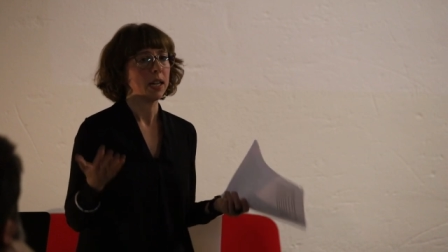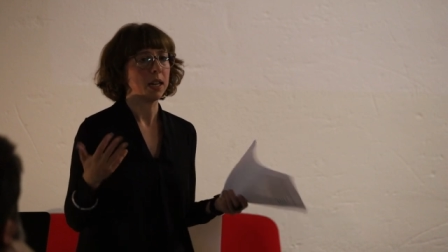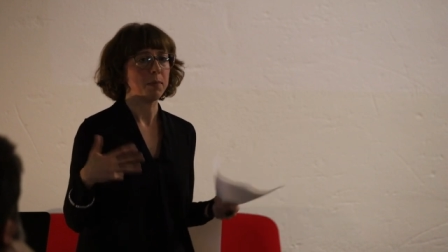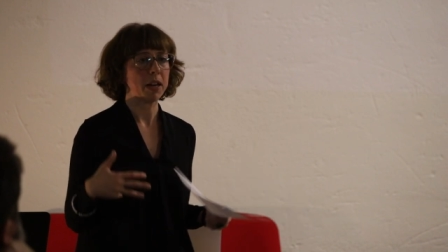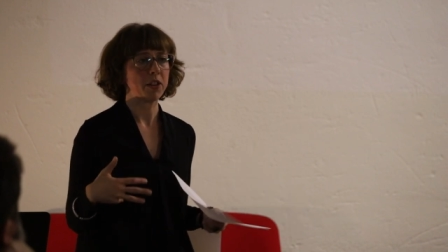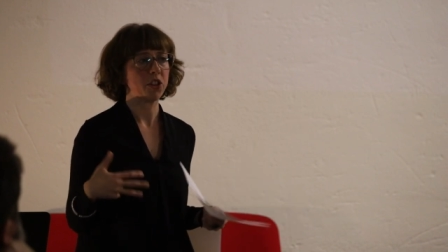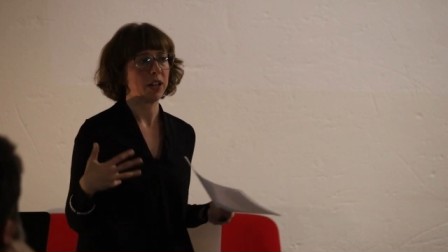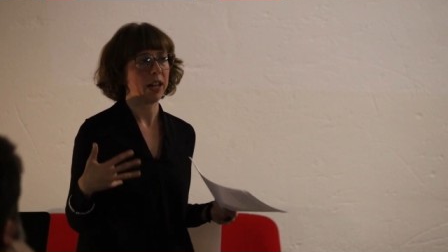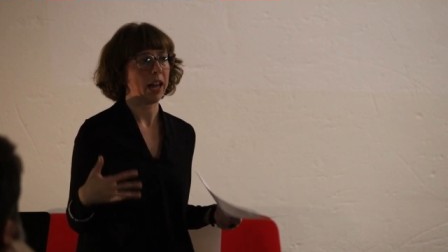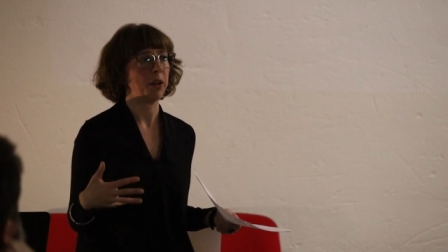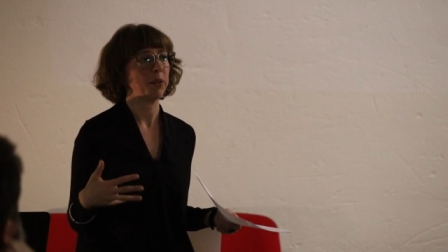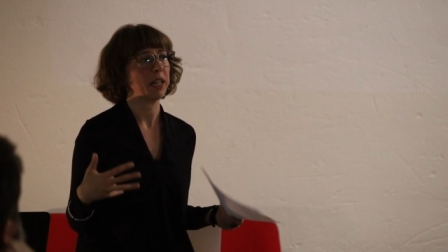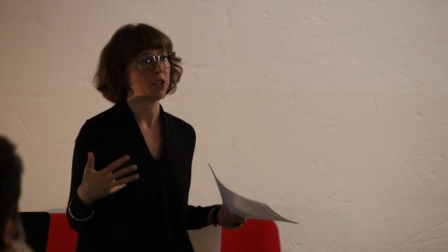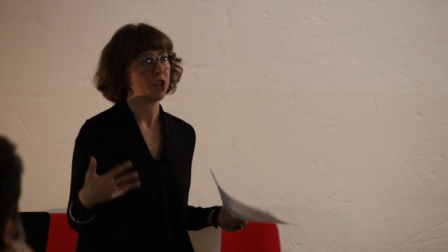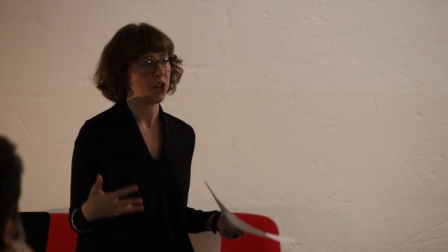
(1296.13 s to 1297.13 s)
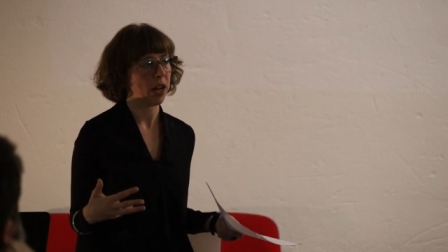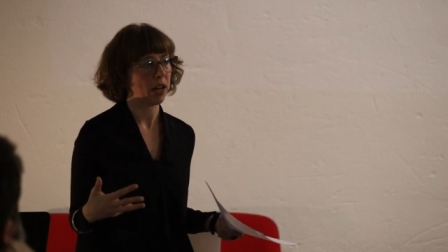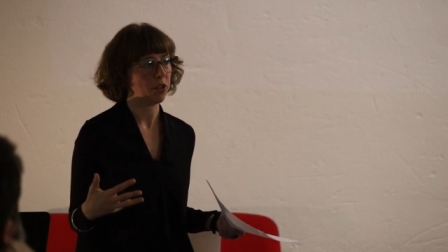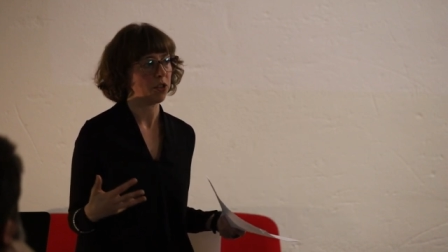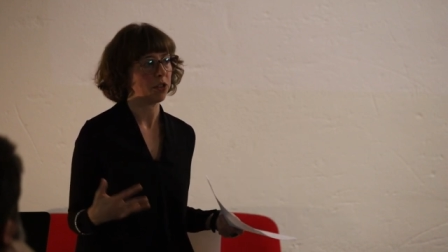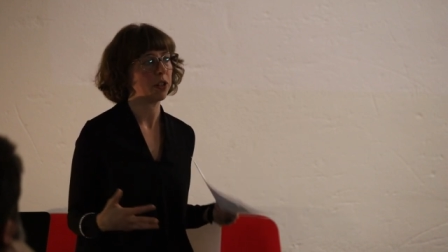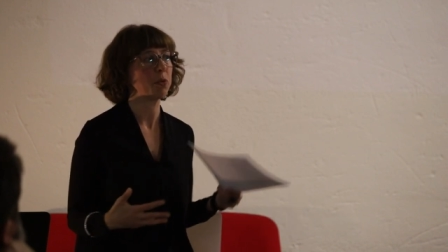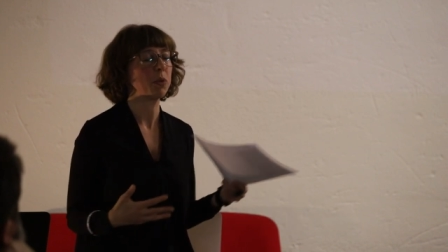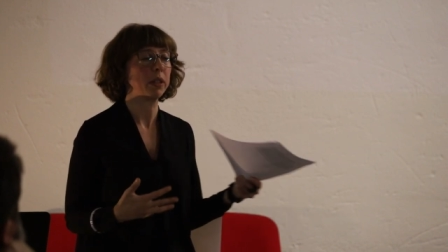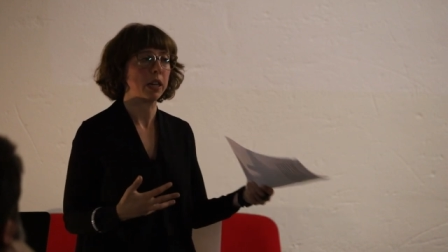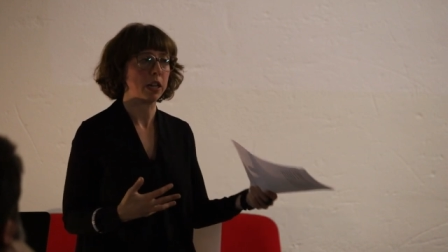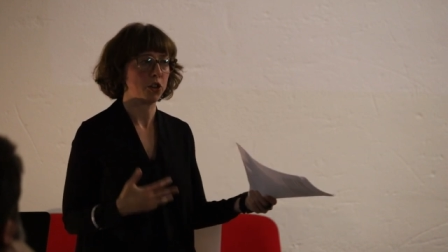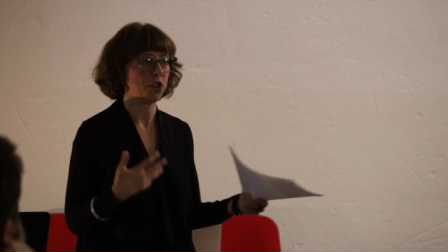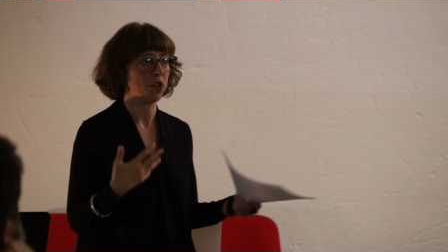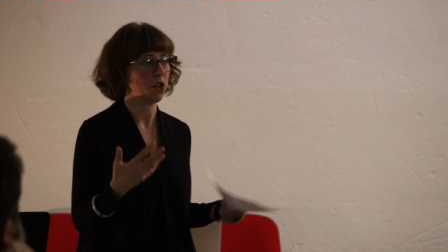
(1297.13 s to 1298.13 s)
imagine how that changes the
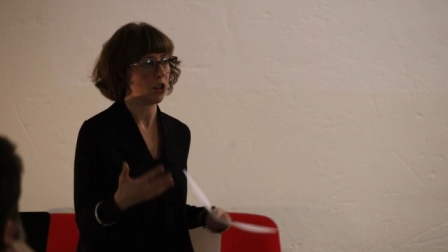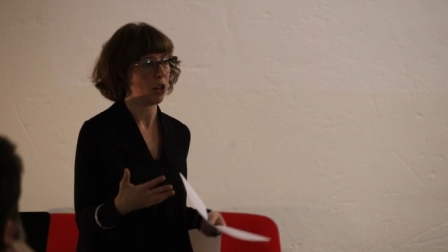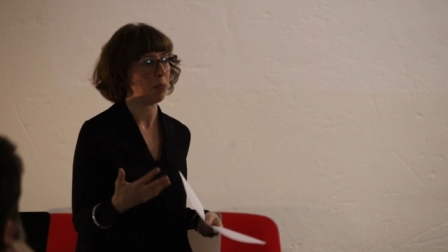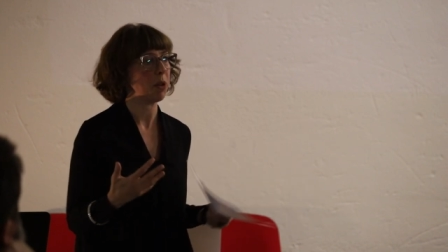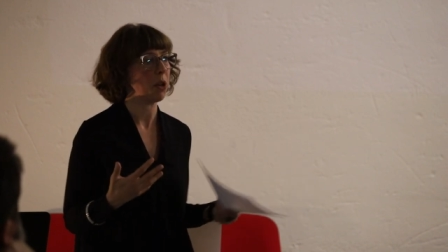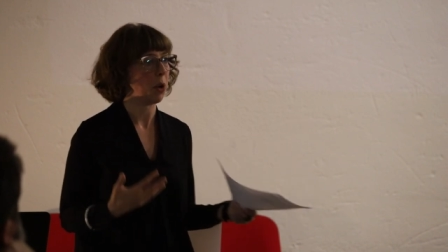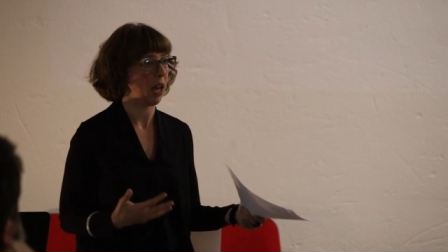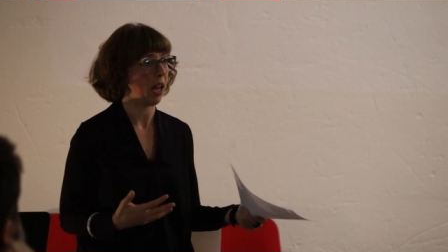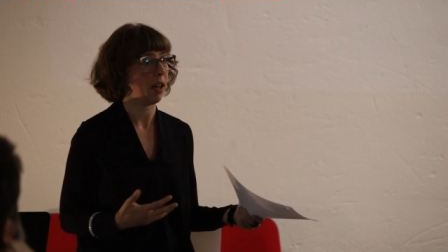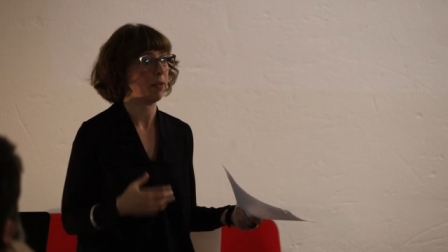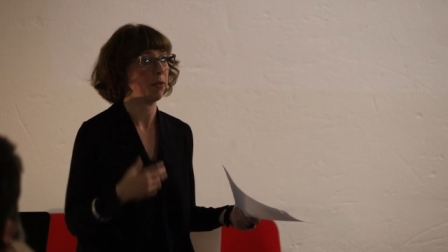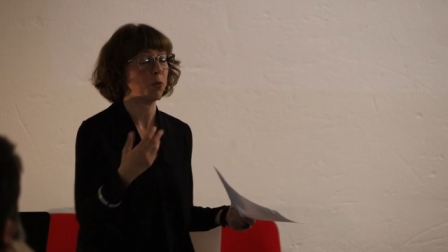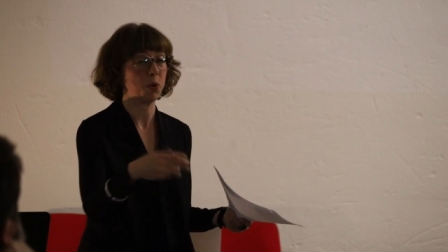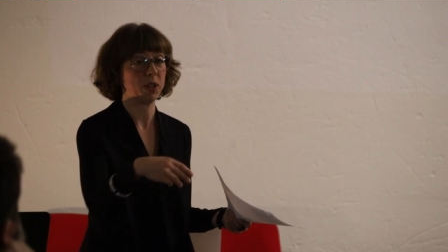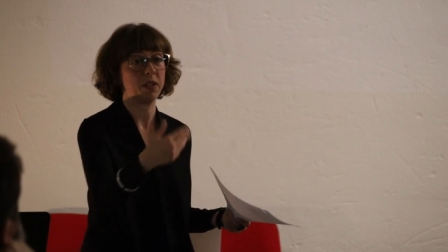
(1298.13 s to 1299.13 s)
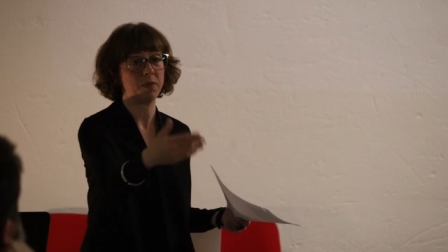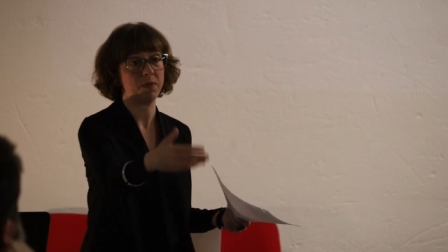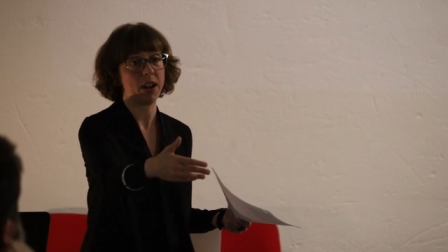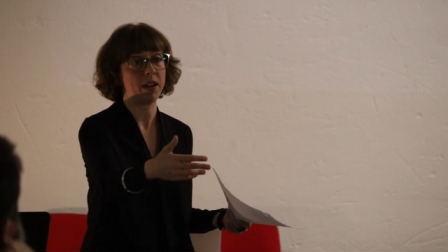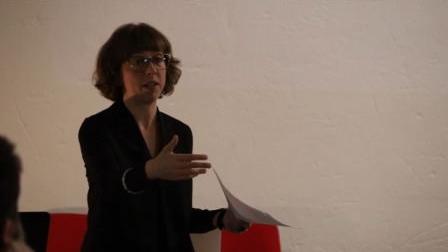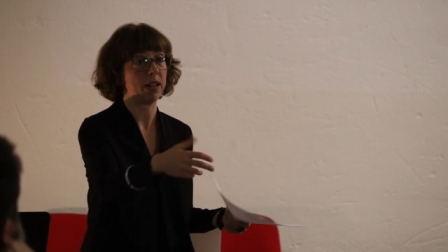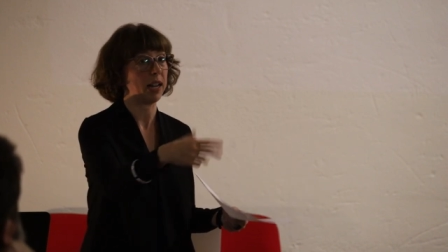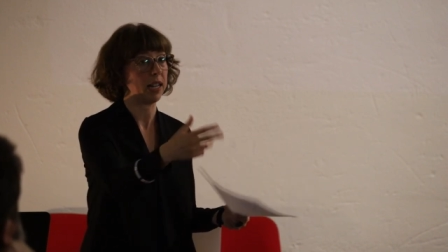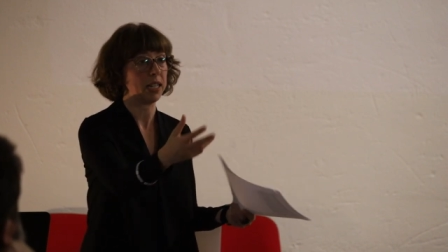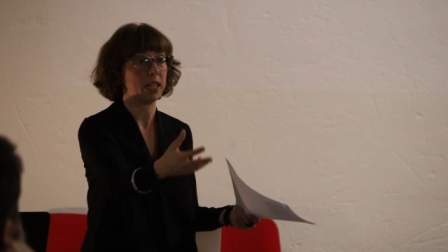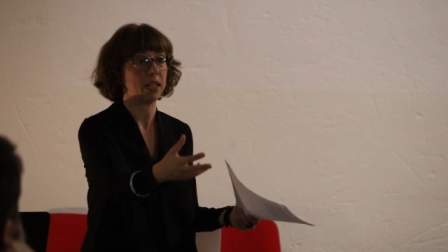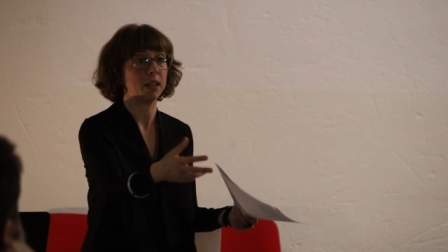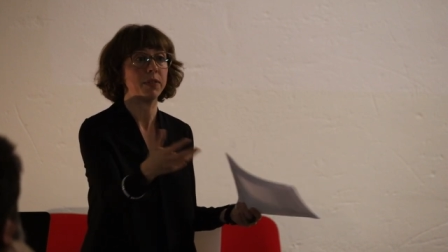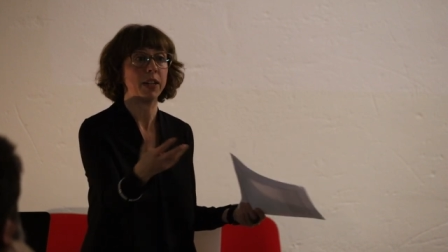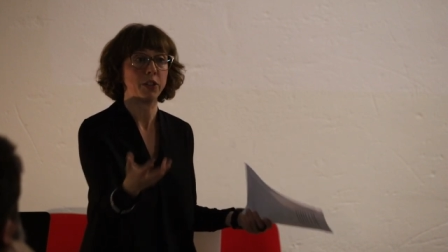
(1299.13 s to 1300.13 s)
relationship you have with the very
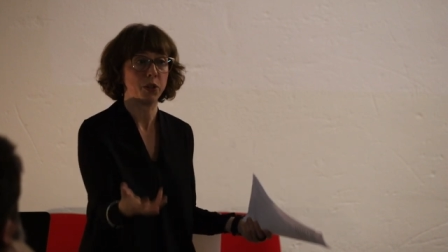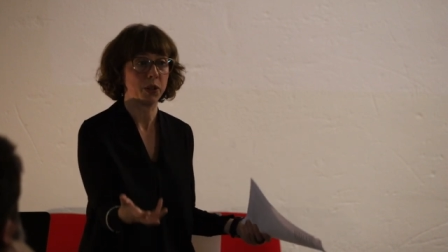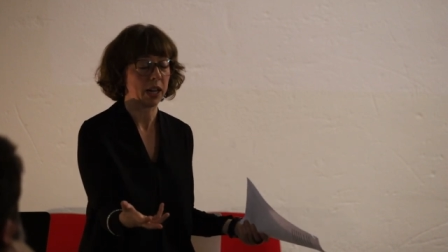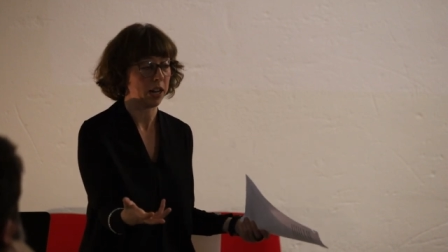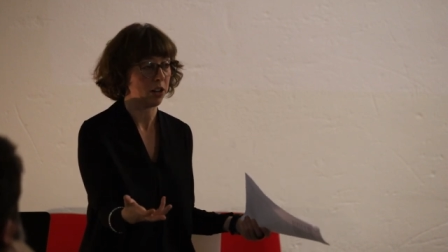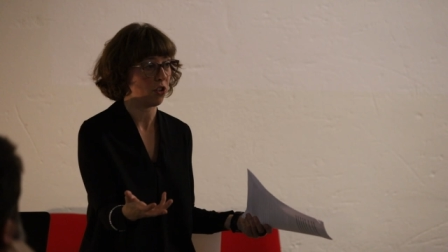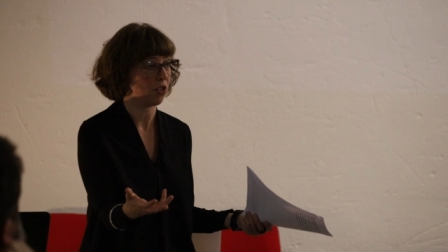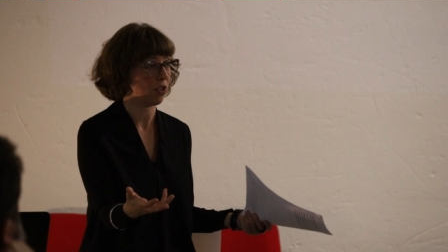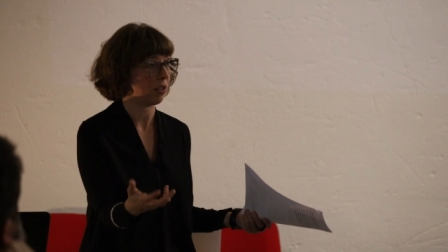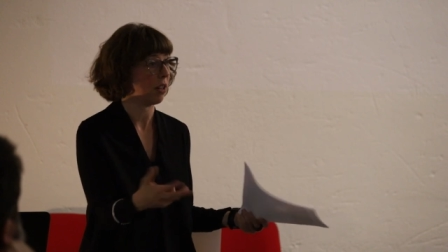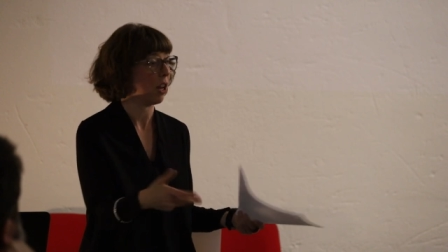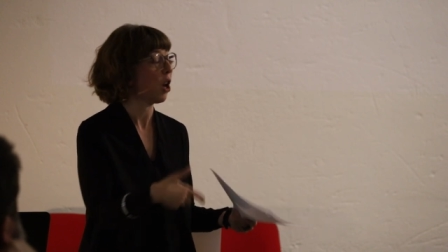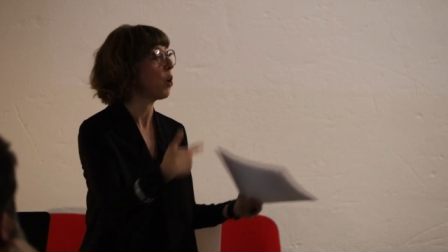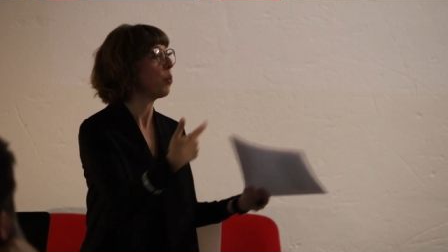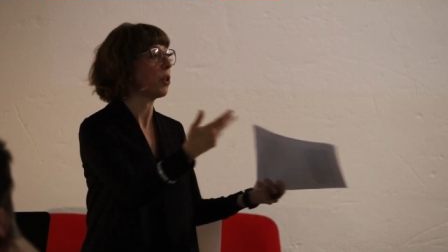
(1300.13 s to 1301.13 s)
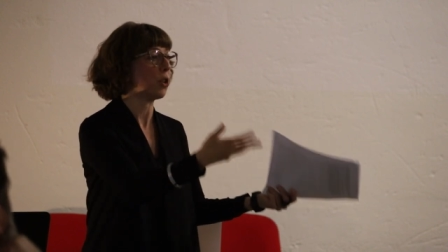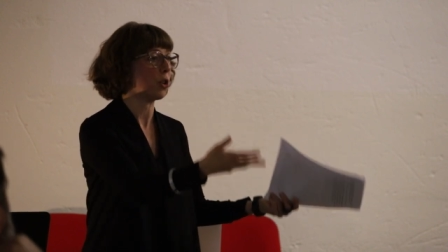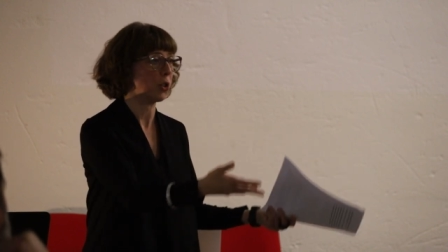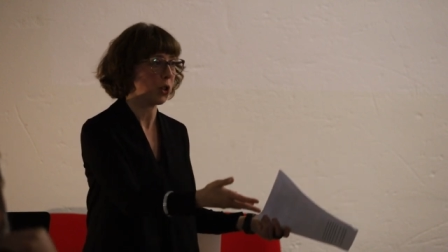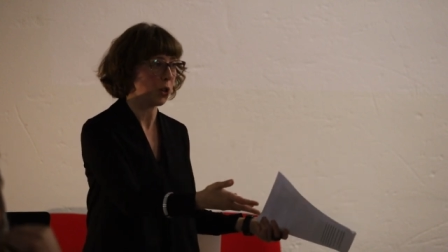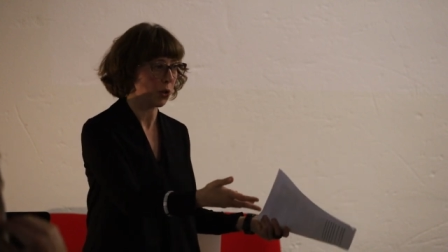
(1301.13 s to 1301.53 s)
idea of education, with your